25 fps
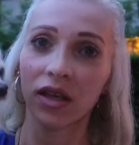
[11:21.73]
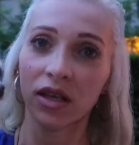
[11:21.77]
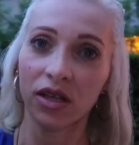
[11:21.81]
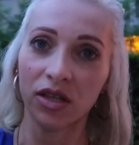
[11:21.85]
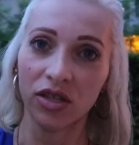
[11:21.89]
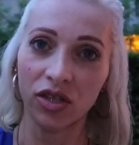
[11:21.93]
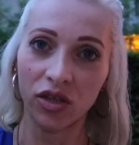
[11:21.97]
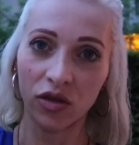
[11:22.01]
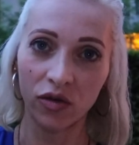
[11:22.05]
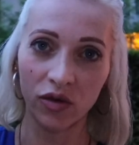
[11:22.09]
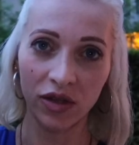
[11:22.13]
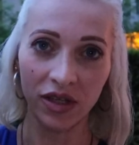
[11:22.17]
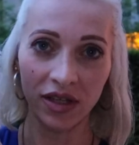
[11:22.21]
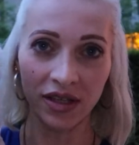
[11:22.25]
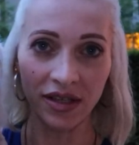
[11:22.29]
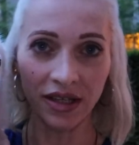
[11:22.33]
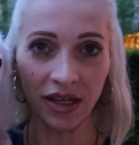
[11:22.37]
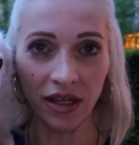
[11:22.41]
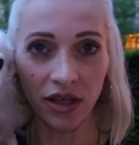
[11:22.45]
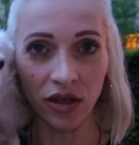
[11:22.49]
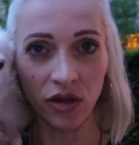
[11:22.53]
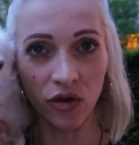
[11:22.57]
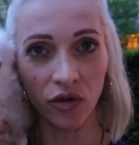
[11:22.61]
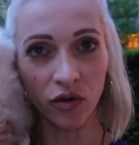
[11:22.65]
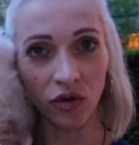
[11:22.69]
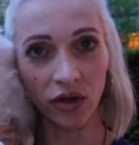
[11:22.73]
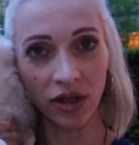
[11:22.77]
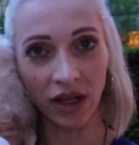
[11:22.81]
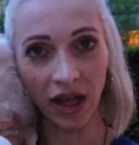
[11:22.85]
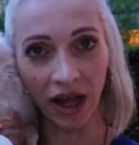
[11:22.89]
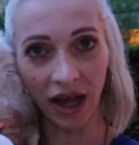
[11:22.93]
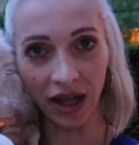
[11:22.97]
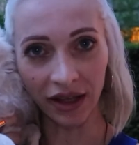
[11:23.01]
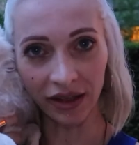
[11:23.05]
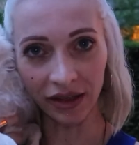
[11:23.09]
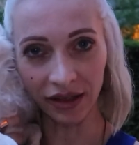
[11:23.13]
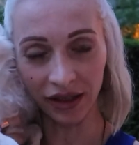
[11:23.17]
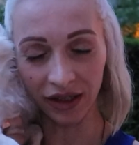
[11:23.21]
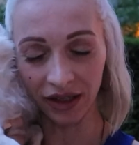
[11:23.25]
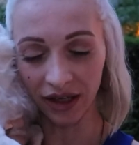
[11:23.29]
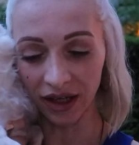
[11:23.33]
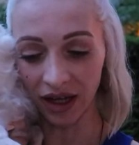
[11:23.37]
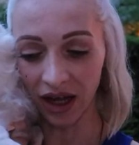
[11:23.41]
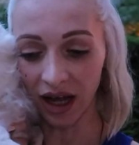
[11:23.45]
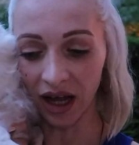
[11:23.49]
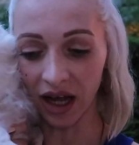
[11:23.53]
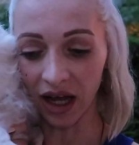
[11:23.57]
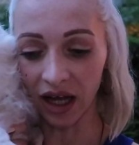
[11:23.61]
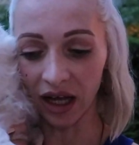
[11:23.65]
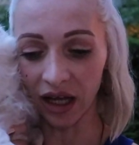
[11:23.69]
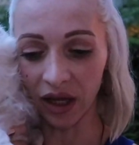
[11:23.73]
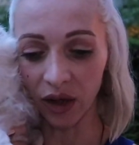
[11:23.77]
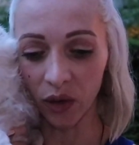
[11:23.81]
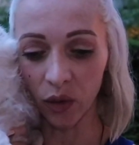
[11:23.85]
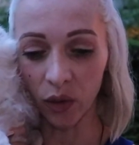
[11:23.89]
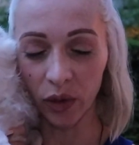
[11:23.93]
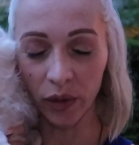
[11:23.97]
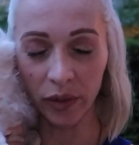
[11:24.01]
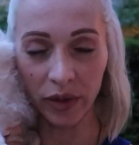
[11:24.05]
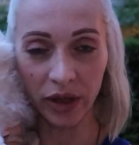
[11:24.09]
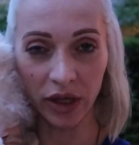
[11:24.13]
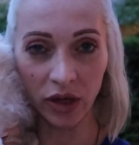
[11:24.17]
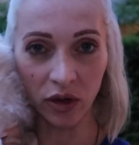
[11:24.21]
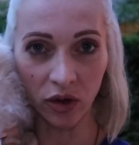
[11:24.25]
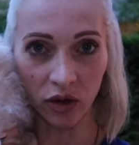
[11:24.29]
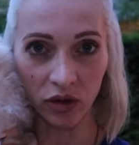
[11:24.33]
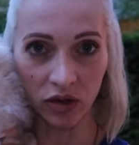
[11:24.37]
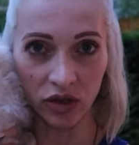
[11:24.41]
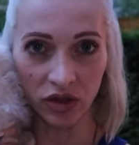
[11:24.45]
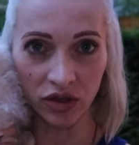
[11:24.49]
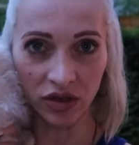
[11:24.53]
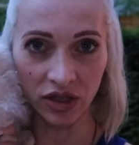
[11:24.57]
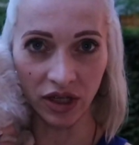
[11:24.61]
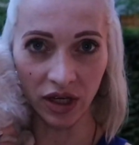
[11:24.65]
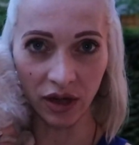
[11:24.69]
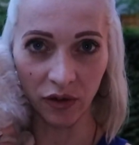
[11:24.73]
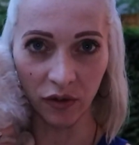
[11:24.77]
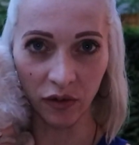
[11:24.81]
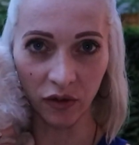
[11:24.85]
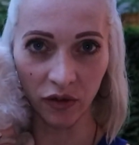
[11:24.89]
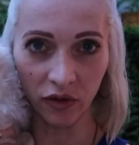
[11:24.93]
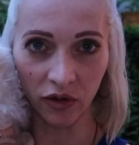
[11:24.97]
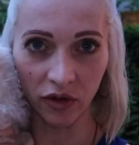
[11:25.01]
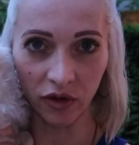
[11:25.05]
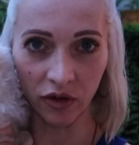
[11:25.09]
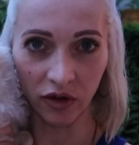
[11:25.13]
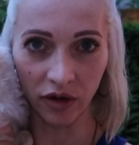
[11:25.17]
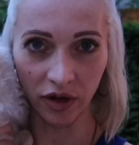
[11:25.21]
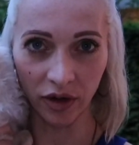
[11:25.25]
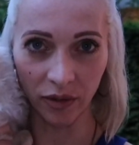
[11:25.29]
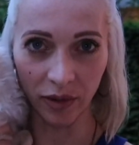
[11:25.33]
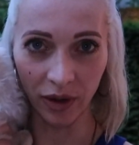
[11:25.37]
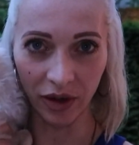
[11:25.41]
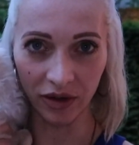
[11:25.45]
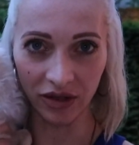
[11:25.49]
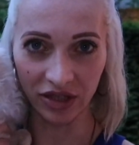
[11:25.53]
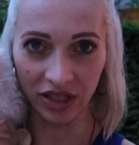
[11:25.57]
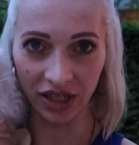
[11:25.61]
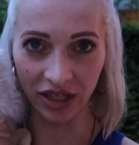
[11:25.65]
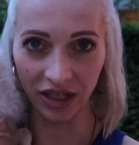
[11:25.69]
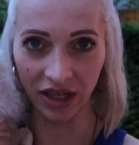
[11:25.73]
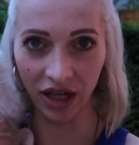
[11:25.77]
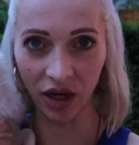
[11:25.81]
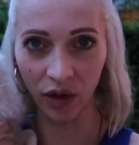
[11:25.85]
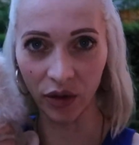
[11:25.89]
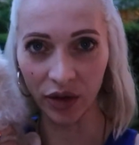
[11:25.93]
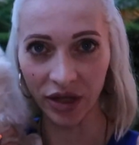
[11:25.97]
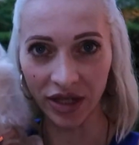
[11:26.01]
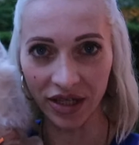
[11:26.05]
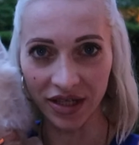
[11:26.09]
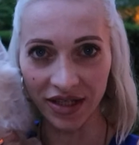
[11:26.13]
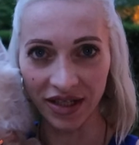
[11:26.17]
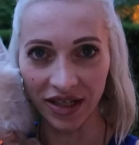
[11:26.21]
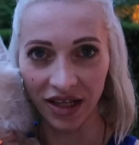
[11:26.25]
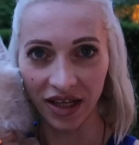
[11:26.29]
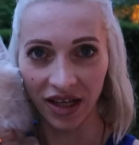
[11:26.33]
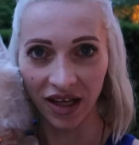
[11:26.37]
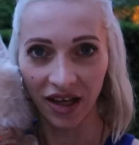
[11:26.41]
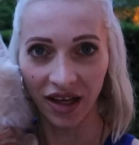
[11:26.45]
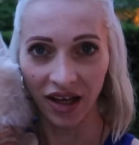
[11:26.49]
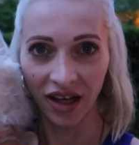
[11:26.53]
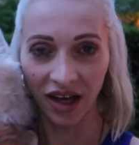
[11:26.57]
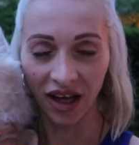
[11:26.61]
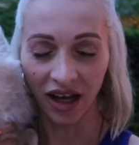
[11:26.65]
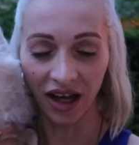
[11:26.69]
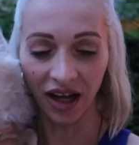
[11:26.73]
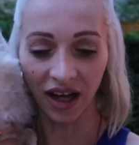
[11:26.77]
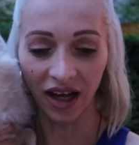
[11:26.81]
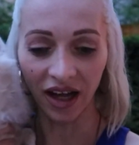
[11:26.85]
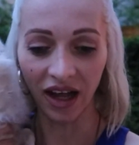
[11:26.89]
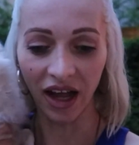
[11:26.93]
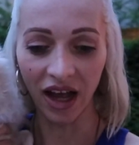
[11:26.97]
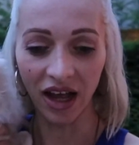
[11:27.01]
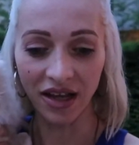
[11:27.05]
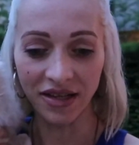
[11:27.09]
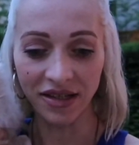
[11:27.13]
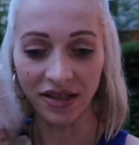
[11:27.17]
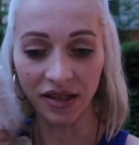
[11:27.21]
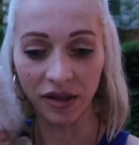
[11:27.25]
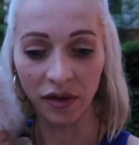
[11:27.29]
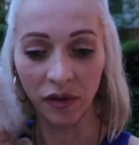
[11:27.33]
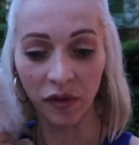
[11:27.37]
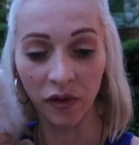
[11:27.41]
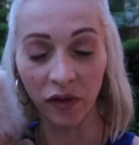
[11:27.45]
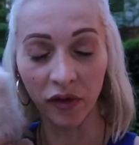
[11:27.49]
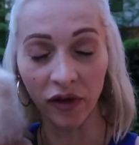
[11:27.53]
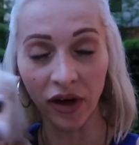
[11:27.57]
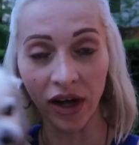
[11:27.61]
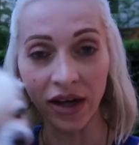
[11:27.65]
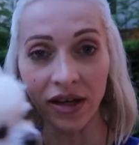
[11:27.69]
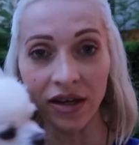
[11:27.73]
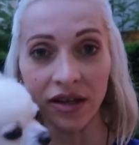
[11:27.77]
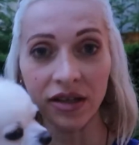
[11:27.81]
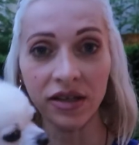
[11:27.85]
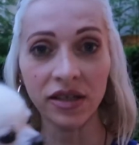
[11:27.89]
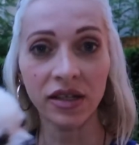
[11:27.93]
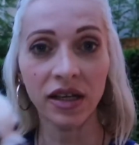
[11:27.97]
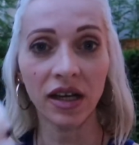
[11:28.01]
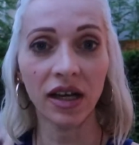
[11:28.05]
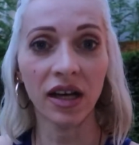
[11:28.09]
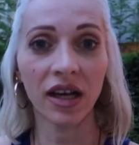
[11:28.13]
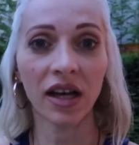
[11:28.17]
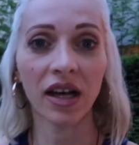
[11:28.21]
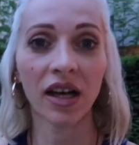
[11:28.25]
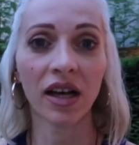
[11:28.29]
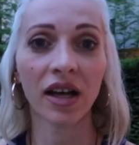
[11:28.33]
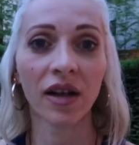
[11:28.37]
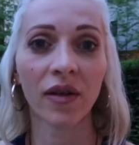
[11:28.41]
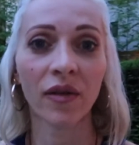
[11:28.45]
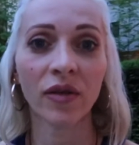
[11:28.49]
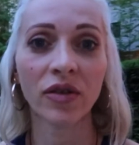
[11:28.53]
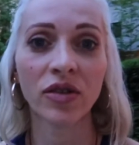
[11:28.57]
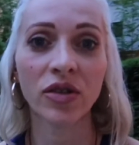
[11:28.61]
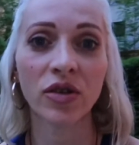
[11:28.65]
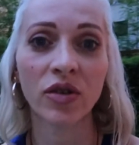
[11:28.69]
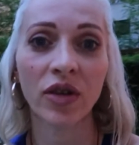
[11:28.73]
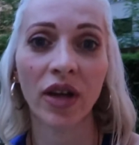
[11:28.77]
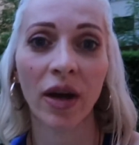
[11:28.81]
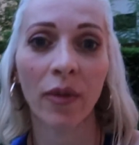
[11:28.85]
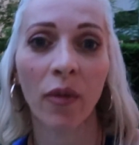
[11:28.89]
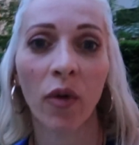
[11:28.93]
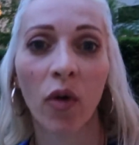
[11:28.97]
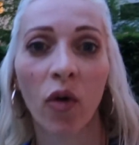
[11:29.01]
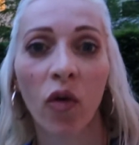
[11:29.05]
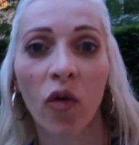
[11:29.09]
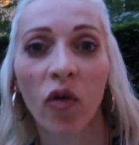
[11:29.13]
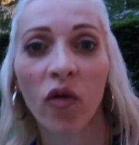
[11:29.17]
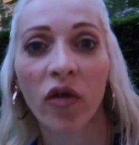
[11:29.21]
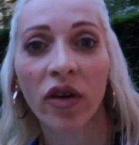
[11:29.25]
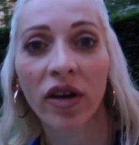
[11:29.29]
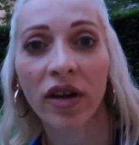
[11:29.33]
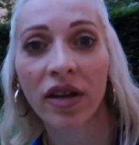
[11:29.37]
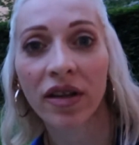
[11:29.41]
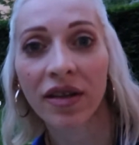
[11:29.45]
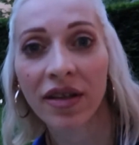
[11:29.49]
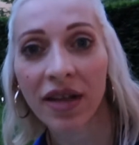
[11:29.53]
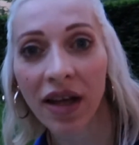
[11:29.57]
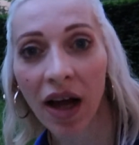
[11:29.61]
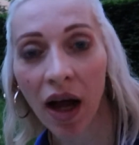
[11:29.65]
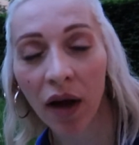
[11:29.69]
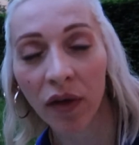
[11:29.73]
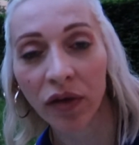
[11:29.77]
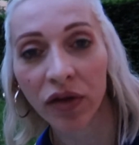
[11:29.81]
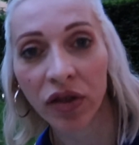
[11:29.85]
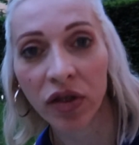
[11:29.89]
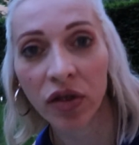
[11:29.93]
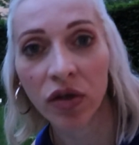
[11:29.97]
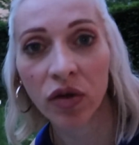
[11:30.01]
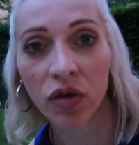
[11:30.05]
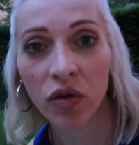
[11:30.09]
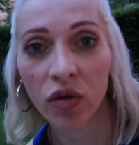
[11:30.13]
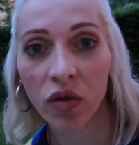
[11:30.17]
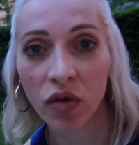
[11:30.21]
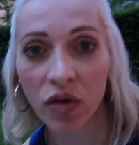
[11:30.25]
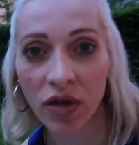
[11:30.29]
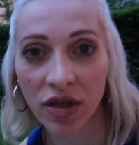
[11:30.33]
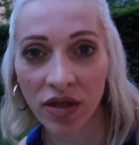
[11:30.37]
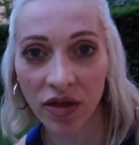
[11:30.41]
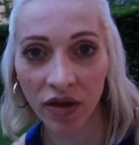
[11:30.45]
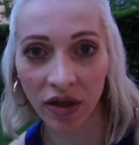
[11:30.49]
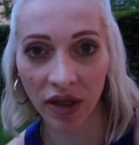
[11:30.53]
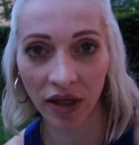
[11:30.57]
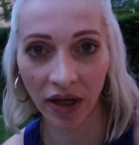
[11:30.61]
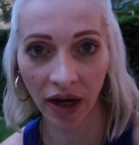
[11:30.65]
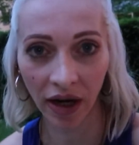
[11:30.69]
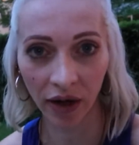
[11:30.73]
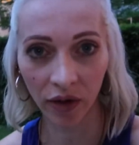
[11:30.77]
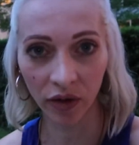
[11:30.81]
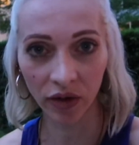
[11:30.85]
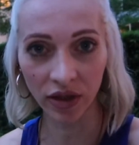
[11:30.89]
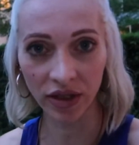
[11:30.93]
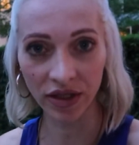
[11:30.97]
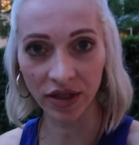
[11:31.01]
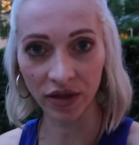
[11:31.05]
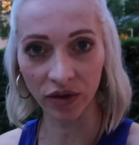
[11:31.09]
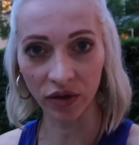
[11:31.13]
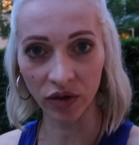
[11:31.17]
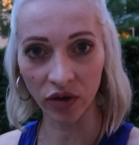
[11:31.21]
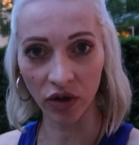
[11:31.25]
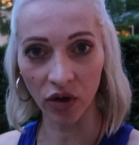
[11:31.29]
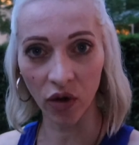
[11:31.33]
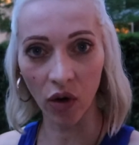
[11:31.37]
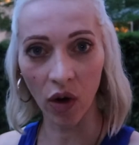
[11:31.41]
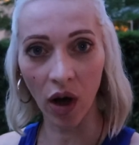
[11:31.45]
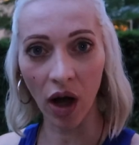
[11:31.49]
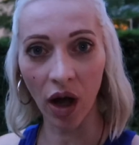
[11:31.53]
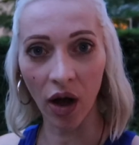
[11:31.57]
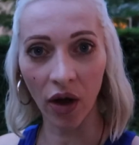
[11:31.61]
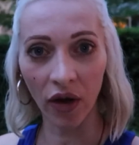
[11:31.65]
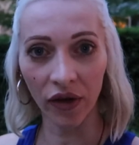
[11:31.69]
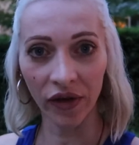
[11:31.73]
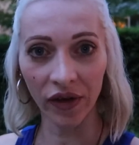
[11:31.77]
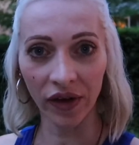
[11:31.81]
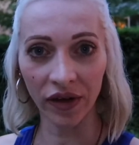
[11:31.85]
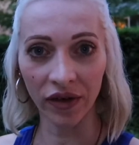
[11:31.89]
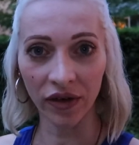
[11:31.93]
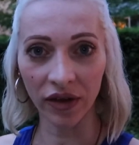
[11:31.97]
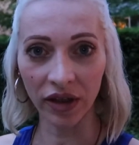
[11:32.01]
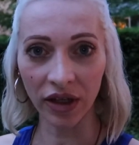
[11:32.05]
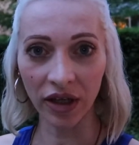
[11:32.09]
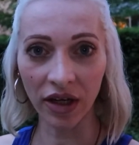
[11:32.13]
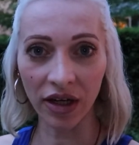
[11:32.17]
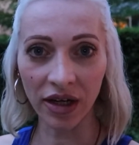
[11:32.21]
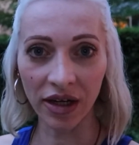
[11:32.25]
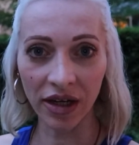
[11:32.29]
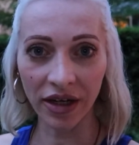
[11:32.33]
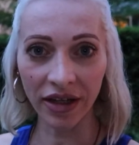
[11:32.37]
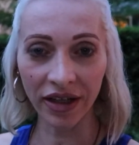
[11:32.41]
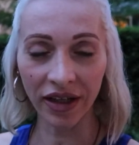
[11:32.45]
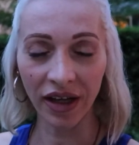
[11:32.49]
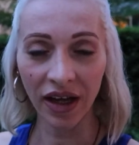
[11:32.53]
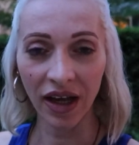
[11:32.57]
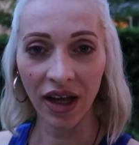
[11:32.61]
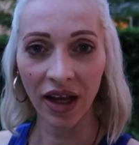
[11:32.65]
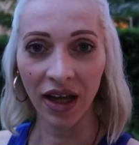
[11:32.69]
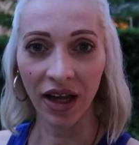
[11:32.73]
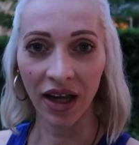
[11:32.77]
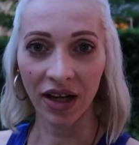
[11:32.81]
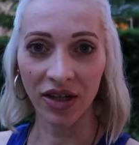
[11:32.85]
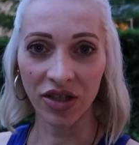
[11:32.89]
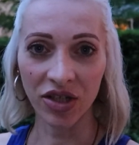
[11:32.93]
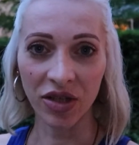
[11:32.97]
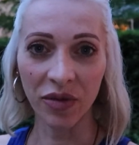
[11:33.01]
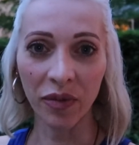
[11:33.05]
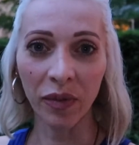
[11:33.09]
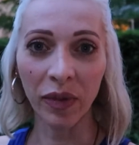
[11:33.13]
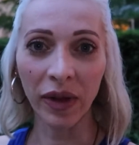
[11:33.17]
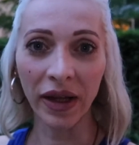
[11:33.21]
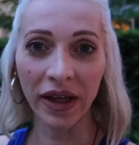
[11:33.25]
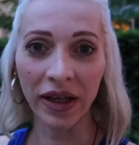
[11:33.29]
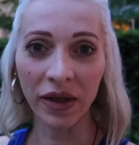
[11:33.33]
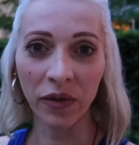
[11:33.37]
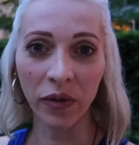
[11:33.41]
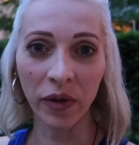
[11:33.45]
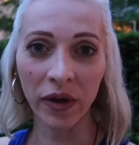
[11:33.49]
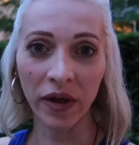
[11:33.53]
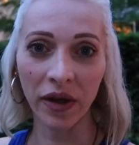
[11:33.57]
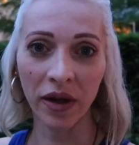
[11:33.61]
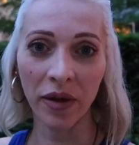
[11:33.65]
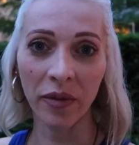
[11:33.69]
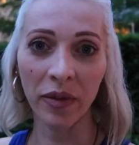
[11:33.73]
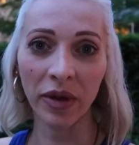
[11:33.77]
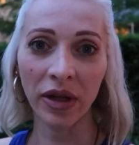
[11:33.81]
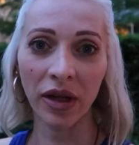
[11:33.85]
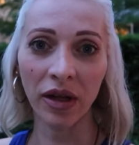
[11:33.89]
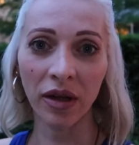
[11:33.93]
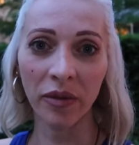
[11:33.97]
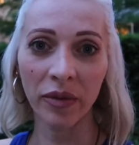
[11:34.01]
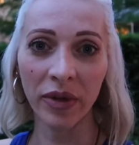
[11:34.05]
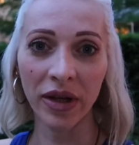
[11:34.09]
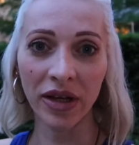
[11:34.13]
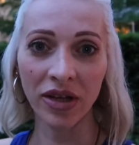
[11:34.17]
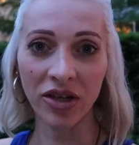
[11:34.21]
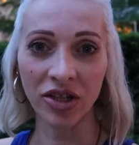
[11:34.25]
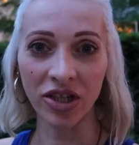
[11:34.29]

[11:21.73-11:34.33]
So since I knew that I will be gone today for about 10 hours, I asked a friend to come over in the afternoon so that Hercules could go out in the yard, and she played with him a little bit.